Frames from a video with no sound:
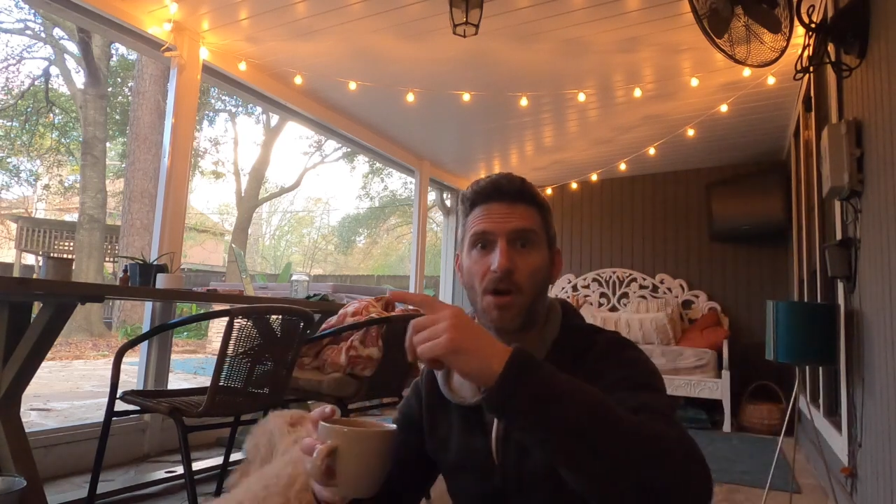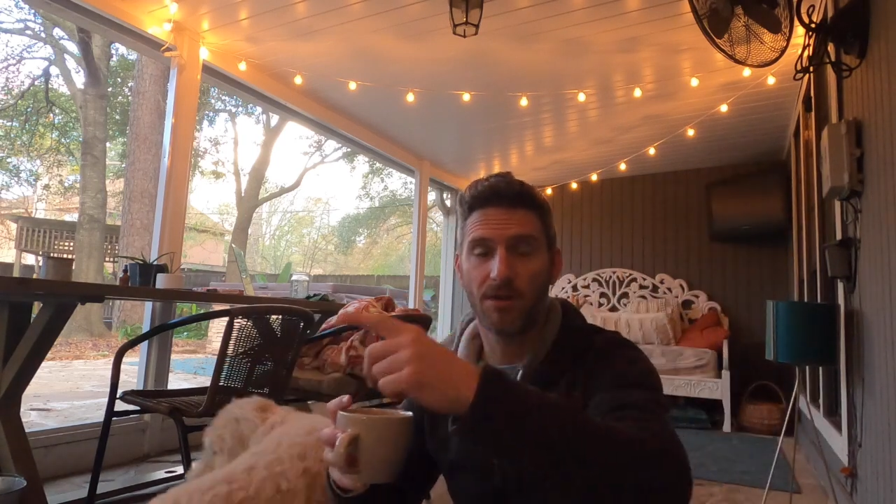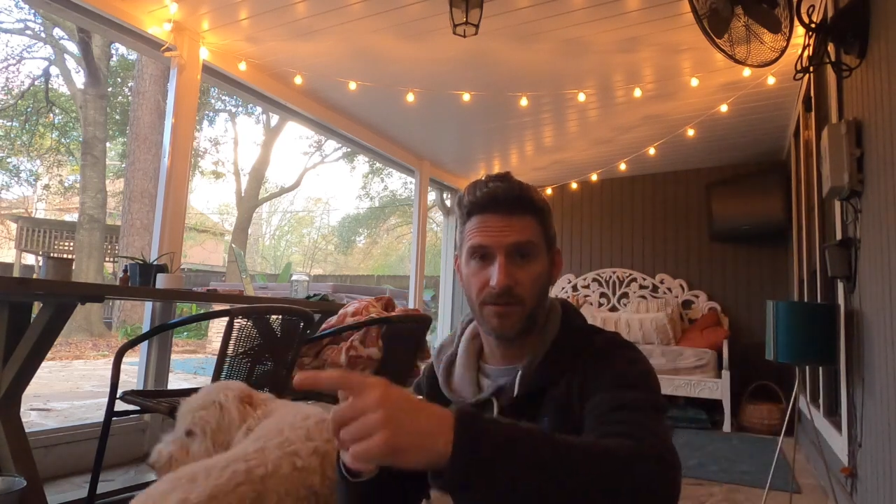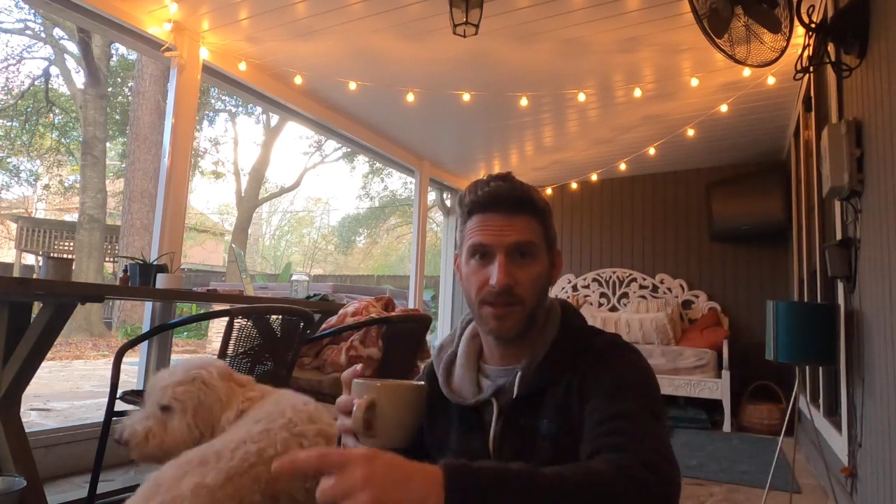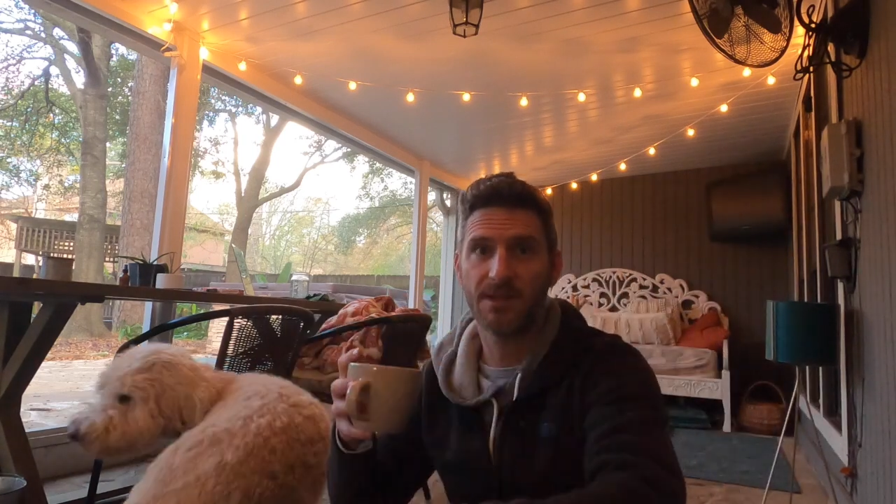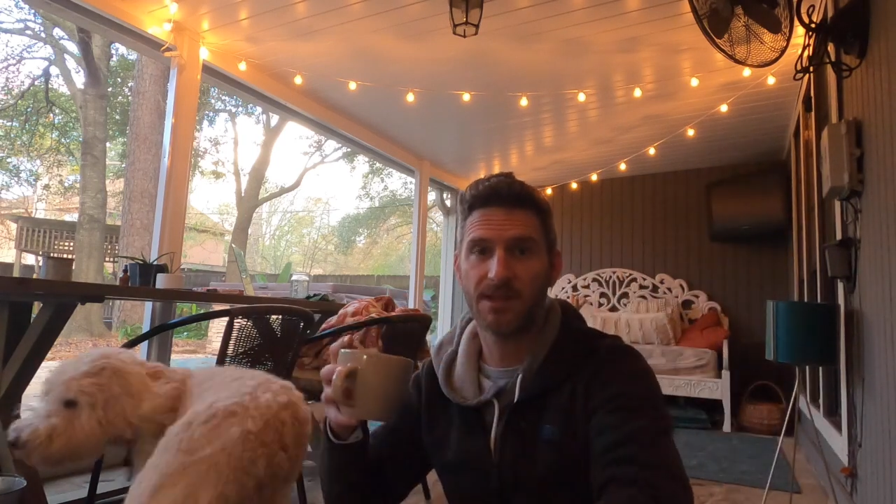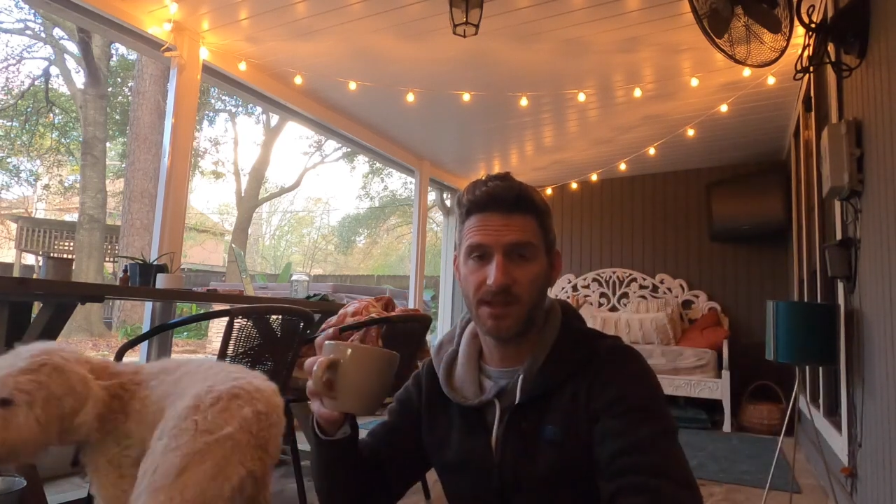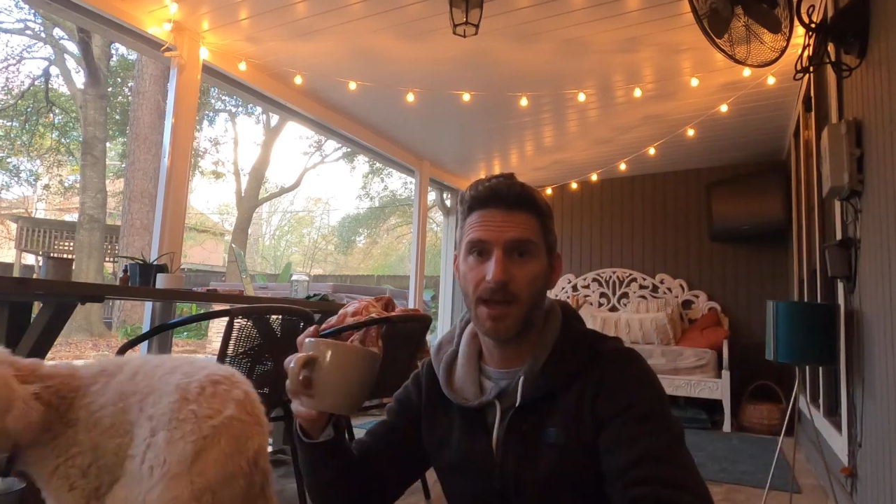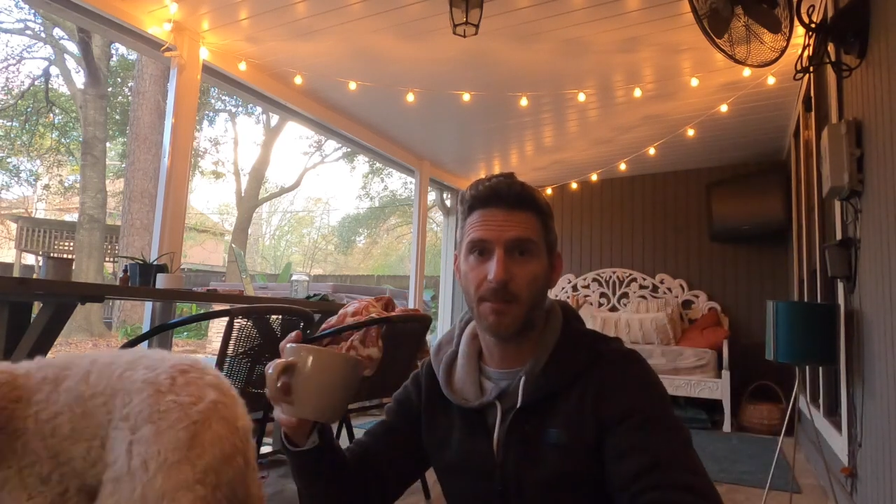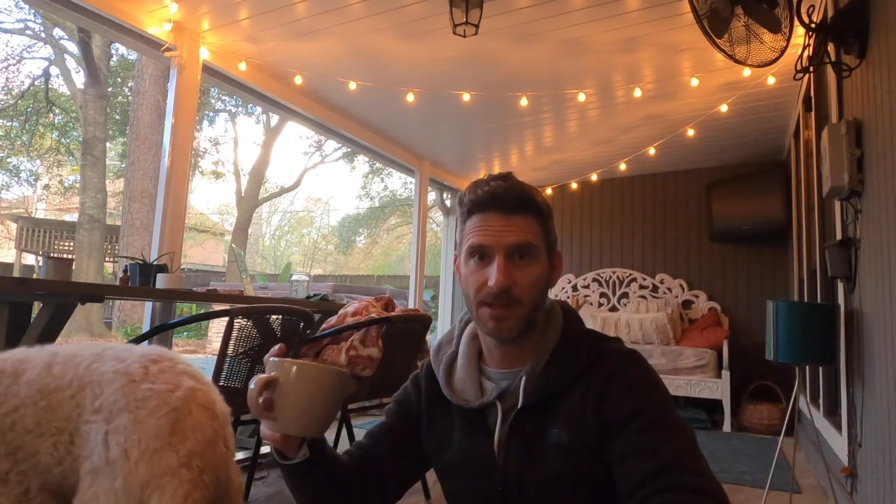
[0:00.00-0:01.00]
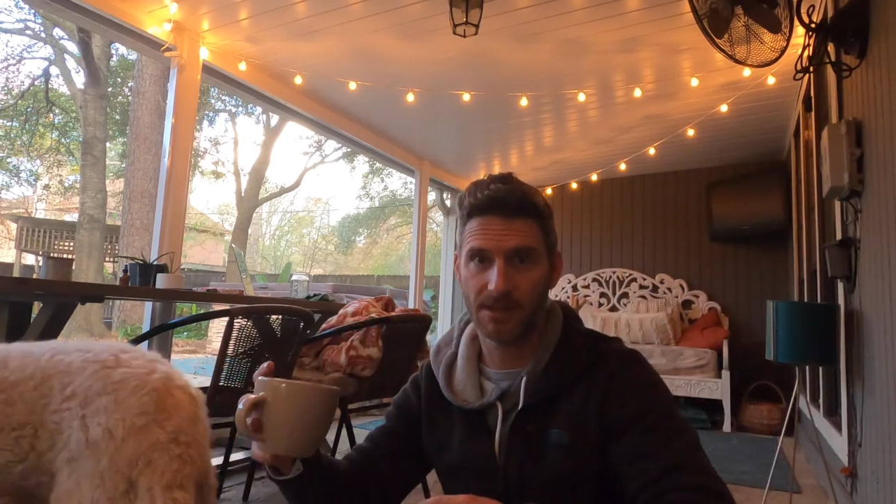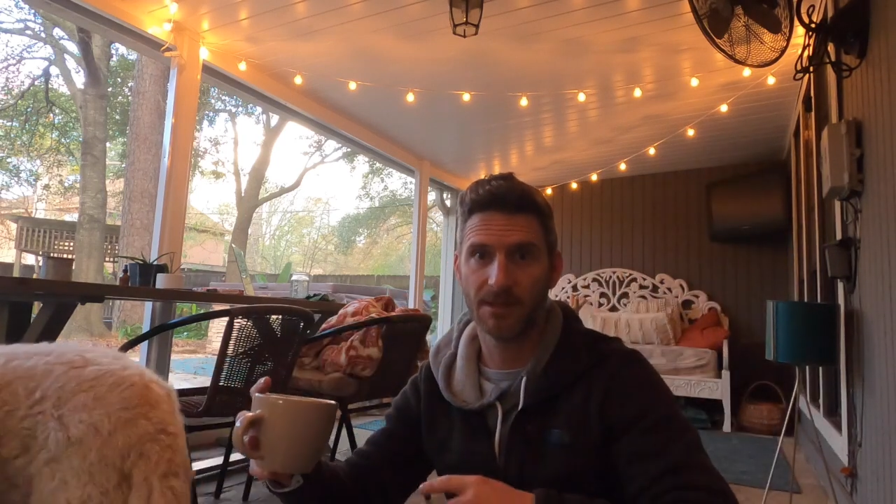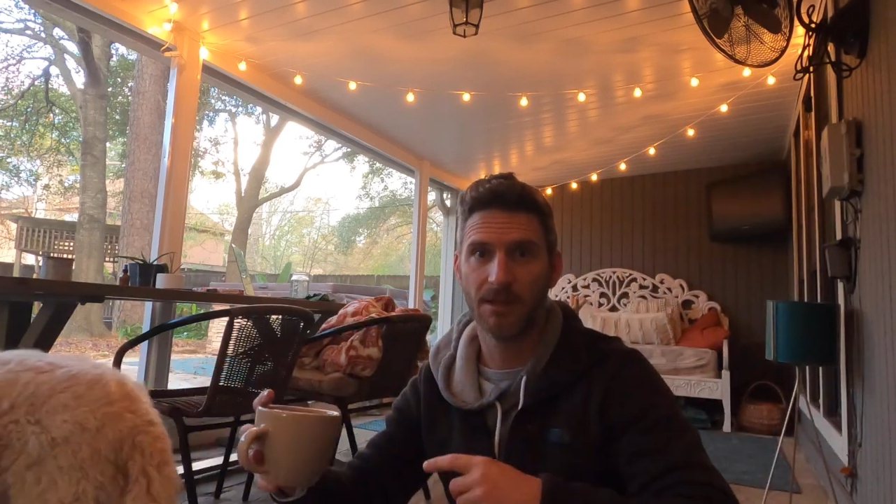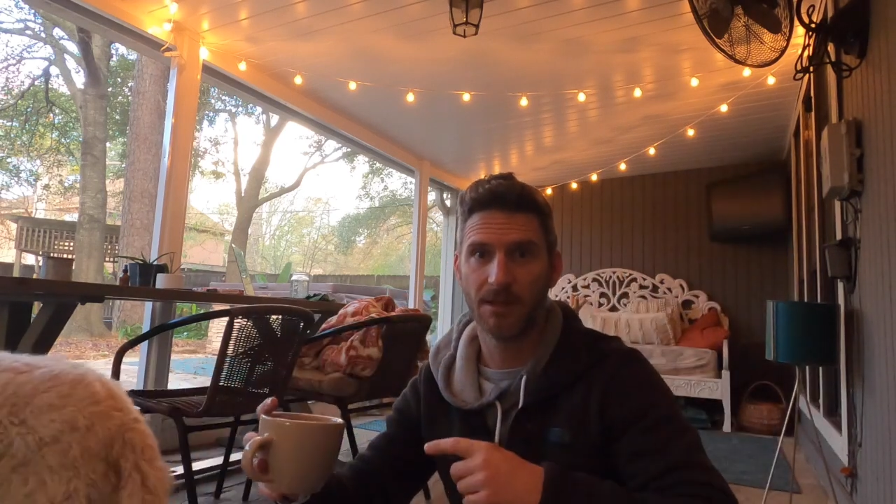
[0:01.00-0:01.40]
all of these steps